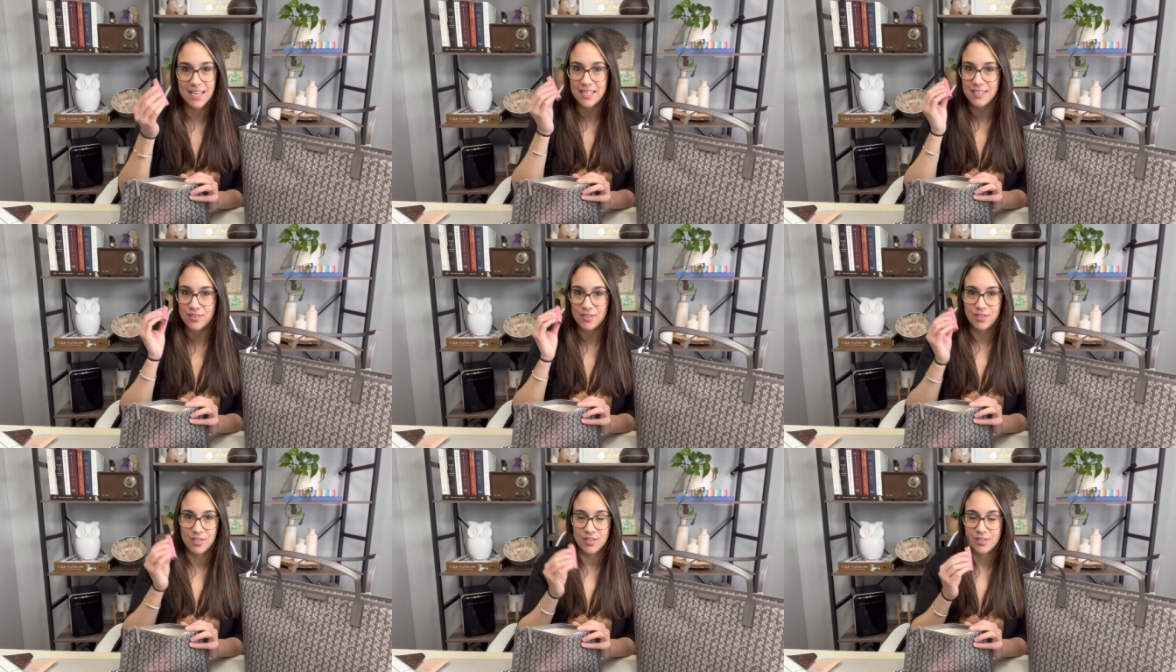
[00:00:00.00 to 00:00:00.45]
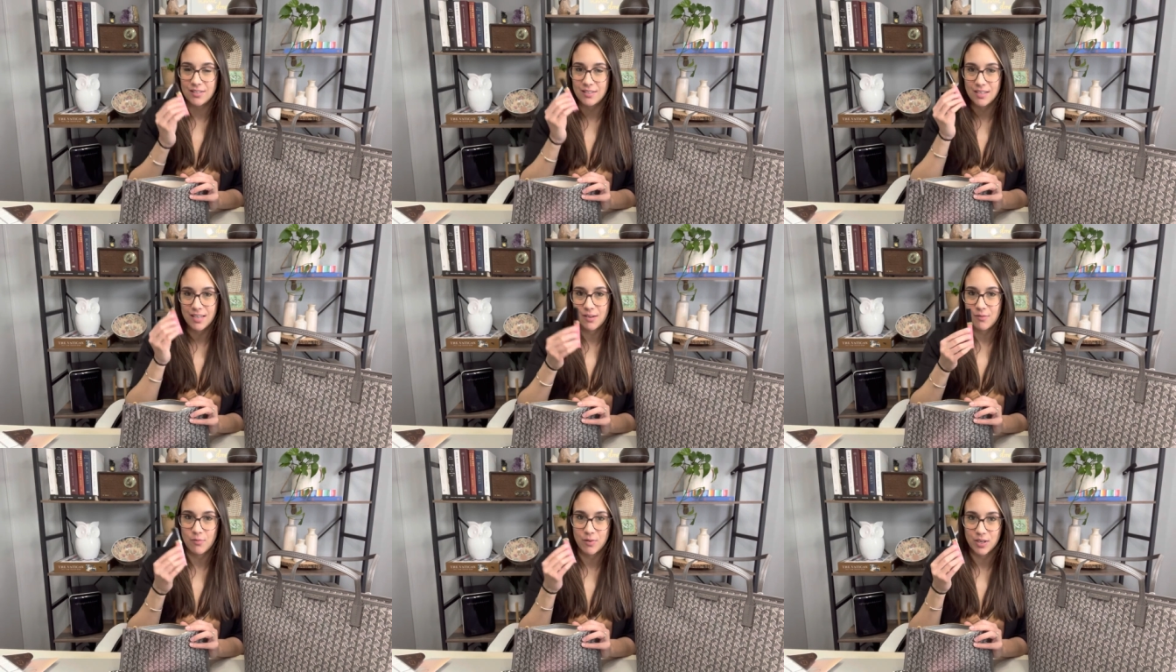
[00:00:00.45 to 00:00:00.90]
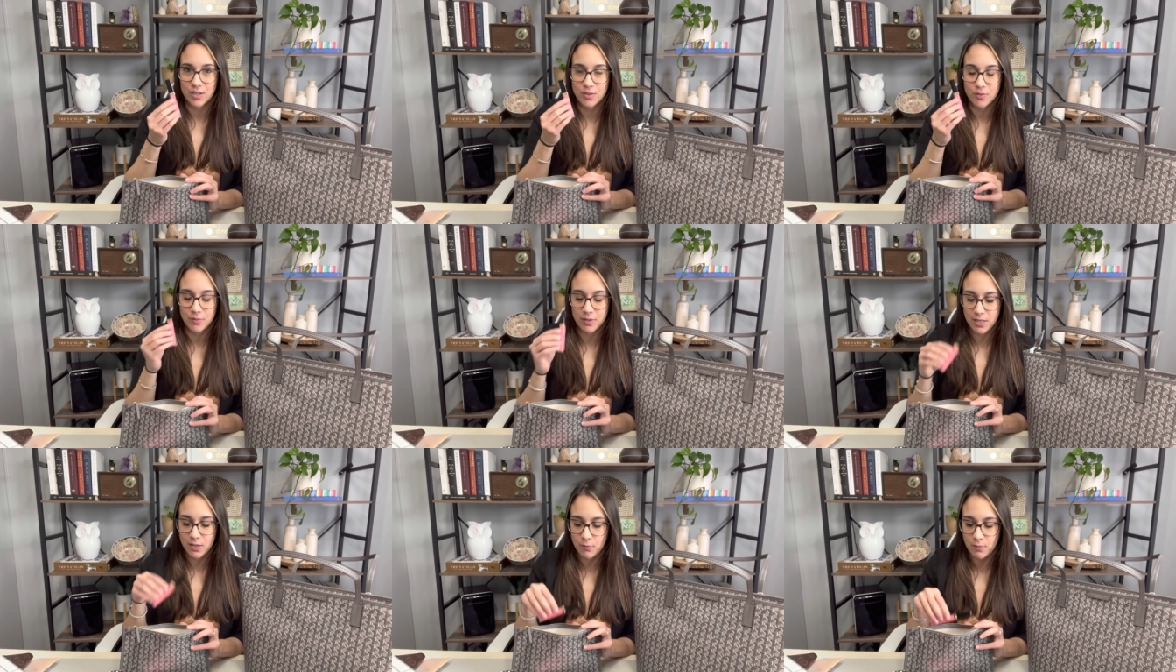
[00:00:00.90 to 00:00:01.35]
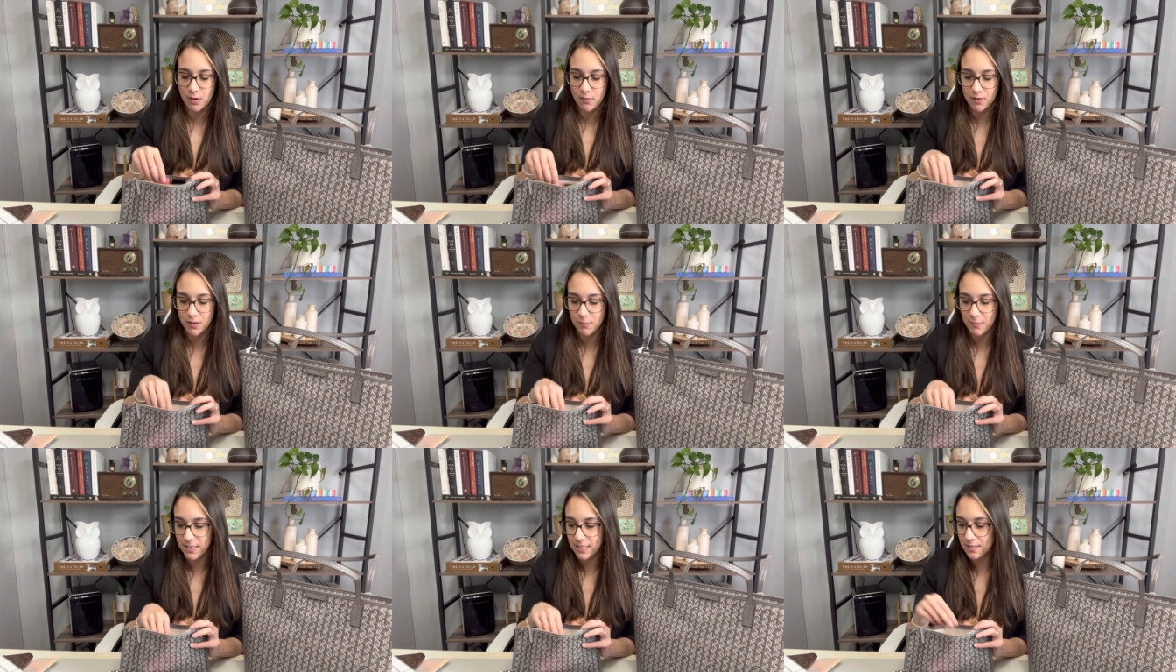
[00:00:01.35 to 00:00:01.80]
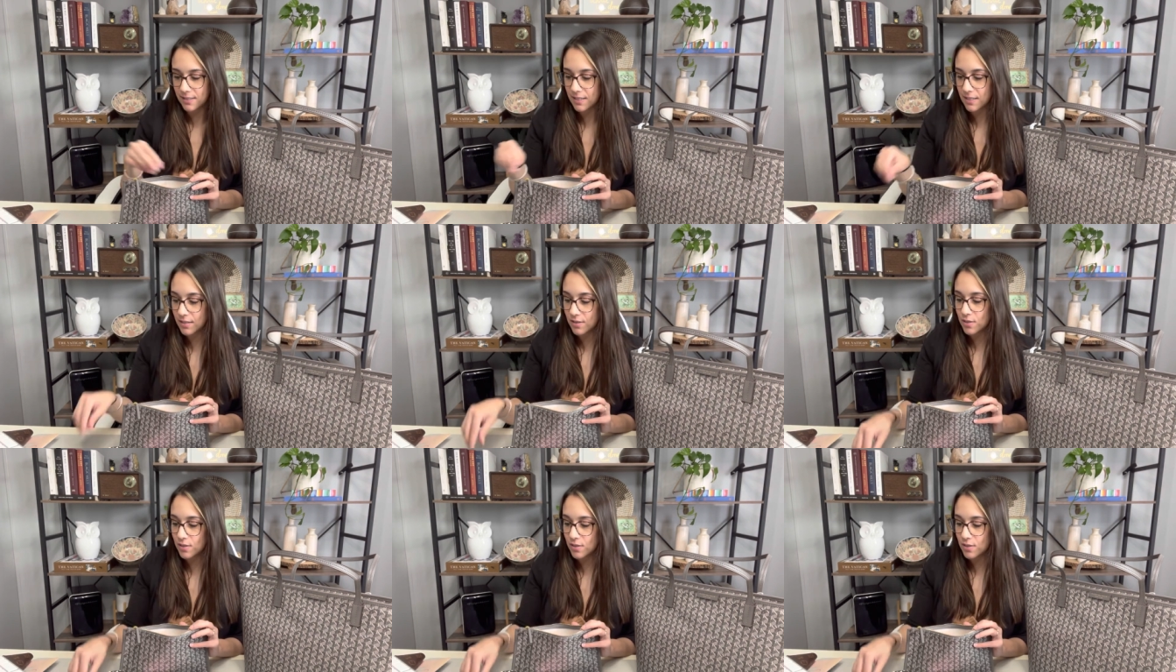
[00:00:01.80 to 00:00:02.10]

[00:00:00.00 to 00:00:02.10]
It's just, it works really well with my skin